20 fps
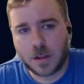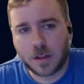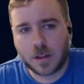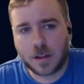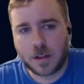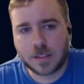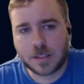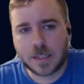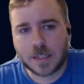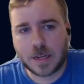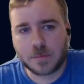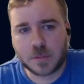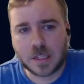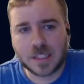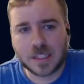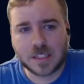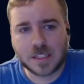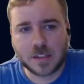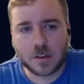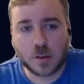lot of times
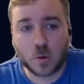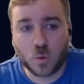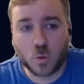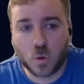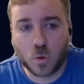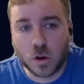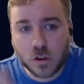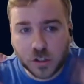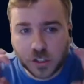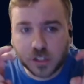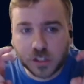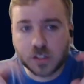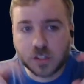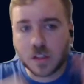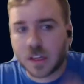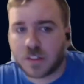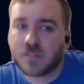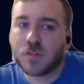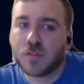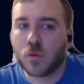considered the worst,
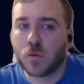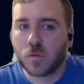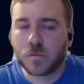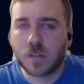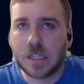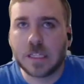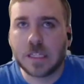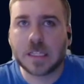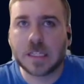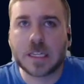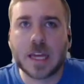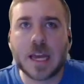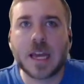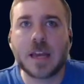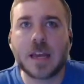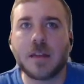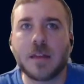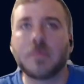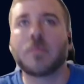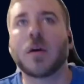like, full fleet in the
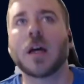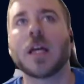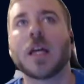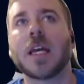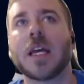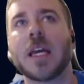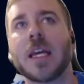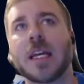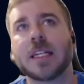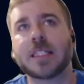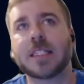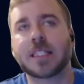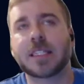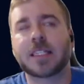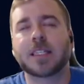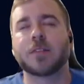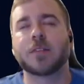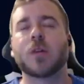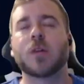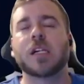game, but
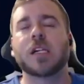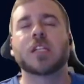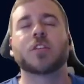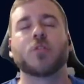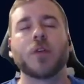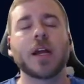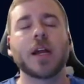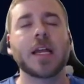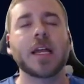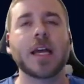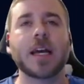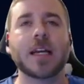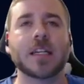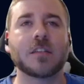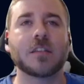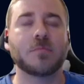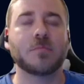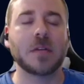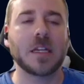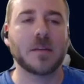what it's great at
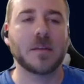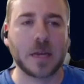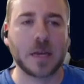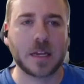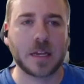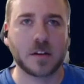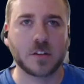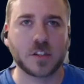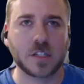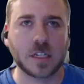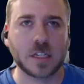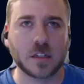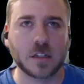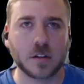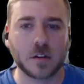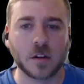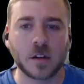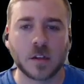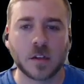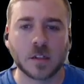is being a banner
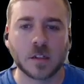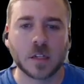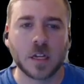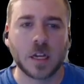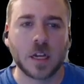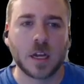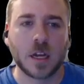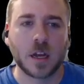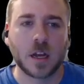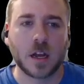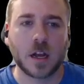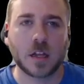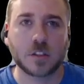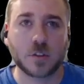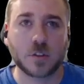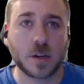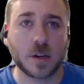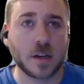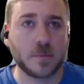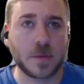stealer. It's
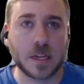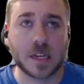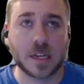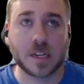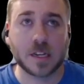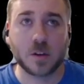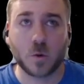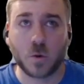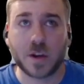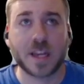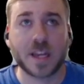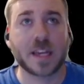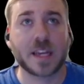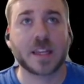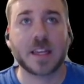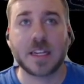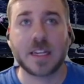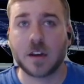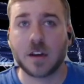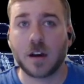great at being annoying,
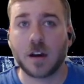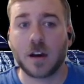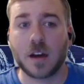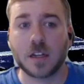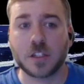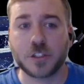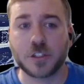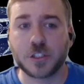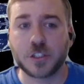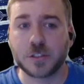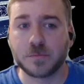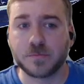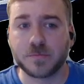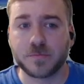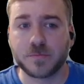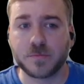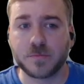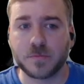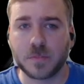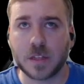they dodge,
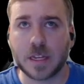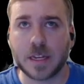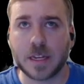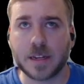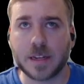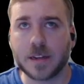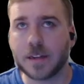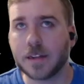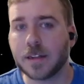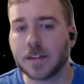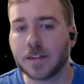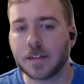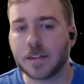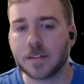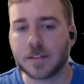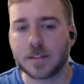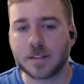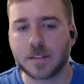and,